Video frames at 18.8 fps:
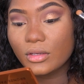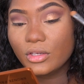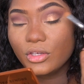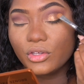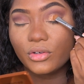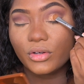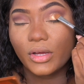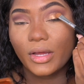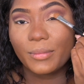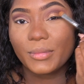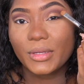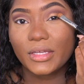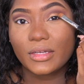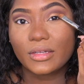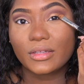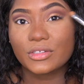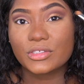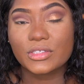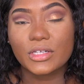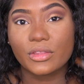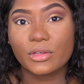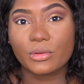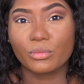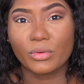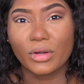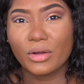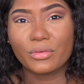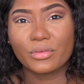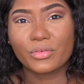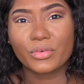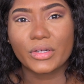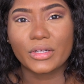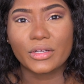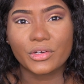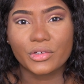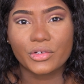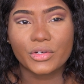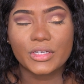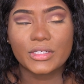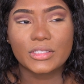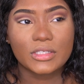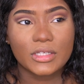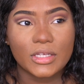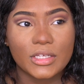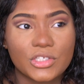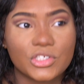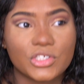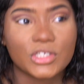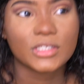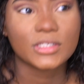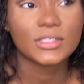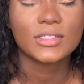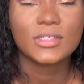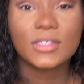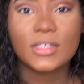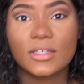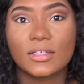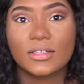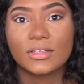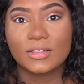You don't, I mean, there's nothing wrong with cutting your crease. It's just,